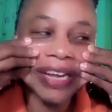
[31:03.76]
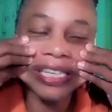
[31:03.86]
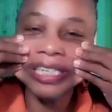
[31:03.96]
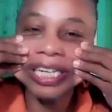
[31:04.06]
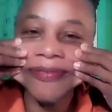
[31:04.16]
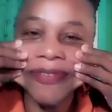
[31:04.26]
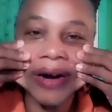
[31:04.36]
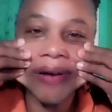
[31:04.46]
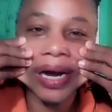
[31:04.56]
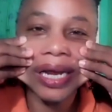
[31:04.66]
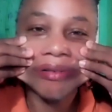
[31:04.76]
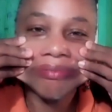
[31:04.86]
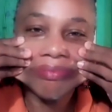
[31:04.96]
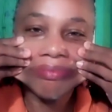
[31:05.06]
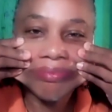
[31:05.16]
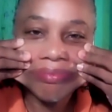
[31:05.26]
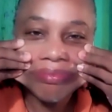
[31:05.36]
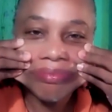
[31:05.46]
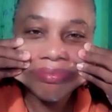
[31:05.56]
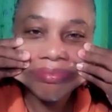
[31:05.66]
face this far, right?
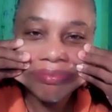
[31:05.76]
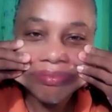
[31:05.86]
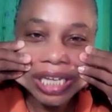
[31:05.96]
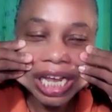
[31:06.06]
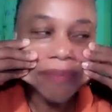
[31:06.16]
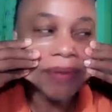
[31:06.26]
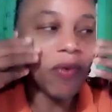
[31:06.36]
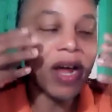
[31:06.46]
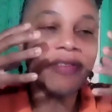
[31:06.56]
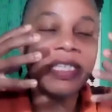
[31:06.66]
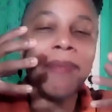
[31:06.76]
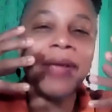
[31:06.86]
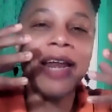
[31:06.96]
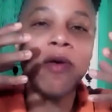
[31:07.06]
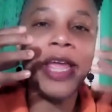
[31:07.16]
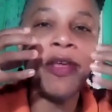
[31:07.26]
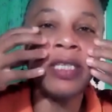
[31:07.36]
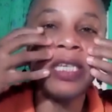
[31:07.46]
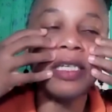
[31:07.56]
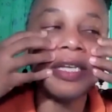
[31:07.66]
Yeah. They like some kind of way
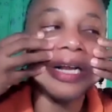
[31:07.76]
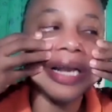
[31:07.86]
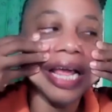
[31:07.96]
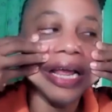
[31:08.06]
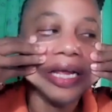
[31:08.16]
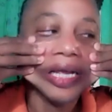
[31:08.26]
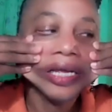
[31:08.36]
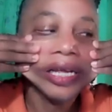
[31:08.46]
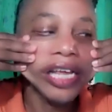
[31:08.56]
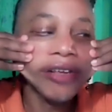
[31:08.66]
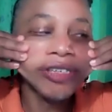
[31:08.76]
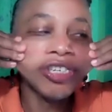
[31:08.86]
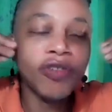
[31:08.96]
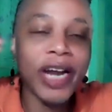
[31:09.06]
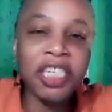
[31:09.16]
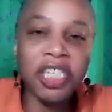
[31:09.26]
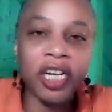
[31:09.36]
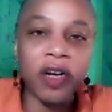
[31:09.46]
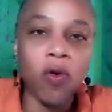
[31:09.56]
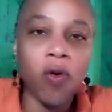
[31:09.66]
you took the clay and you stretched
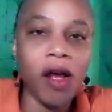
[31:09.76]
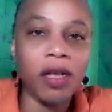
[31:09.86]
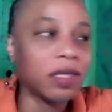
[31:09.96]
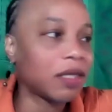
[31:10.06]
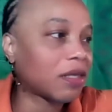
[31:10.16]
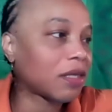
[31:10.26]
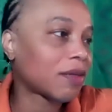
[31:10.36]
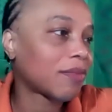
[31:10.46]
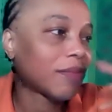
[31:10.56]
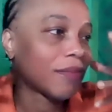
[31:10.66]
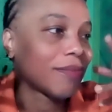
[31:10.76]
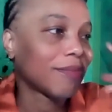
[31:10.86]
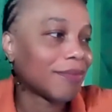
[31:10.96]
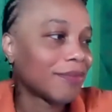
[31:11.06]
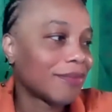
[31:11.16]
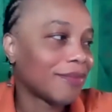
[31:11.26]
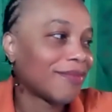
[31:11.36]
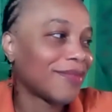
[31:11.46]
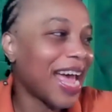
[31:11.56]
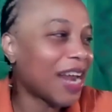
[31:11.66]
it across.
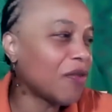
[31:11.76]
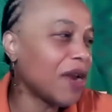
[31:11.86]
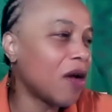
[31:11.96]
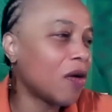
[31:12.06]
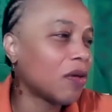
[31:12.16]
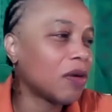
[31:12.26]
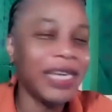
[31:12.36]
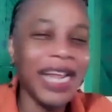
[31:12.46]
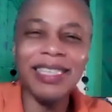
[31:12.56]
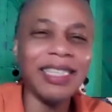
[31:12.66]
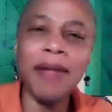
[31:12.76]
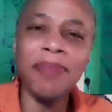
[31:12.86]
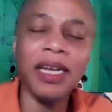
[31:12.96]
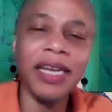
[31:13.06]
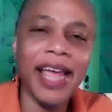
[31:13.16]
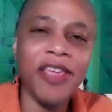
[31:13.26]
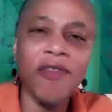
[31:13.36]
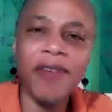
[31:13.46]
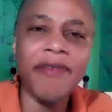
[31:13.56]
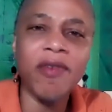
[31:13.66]
I yeah. don't know. That's something that
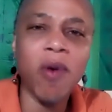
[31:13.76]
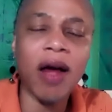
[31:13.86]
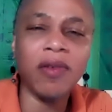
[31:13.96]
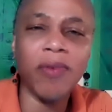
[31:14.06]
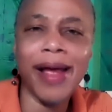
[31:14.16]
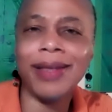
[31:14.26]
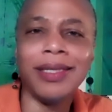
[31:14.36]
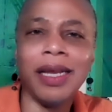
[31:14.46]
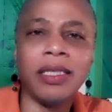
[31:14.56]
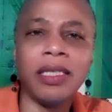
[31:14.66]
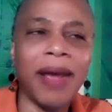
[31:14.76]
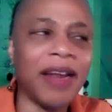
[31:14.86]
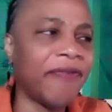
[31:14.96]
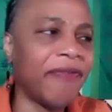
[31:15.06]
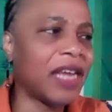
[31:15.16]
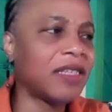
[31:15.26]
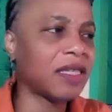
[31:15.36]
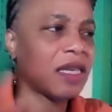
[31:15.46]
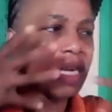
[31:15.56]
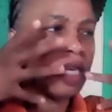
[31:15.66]
you've never walked around and seen somebody
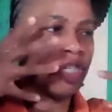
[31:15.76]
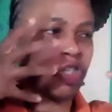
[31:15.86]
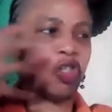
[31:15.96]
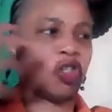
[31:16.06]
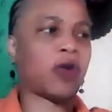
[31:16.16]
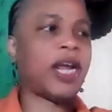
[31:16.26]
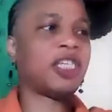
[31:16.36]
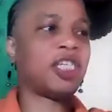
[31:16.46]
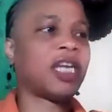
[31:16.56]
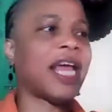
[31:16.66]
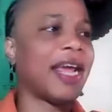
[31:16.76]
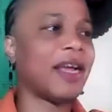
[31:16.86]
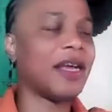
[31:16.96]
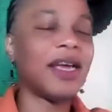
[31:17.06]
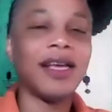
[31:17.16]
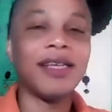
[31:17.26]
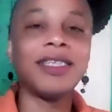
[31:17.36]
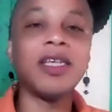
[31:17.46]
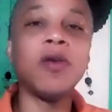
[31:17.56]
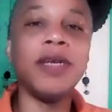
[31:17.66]
face. That's right.
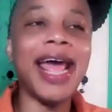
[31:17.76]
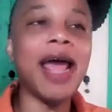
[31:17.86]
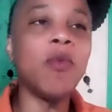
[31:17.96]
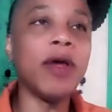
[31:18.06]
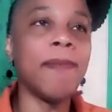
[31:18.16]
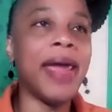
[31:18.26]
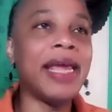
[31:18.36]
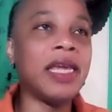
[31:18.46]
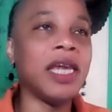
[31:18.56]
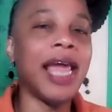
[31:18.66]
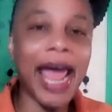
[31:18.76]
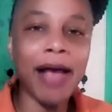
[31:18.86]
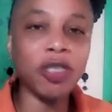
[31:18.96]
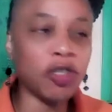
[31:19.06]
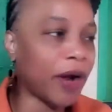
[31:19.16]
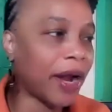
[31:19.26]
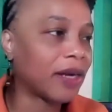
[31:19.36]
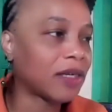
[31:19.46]
So that would make it abstract.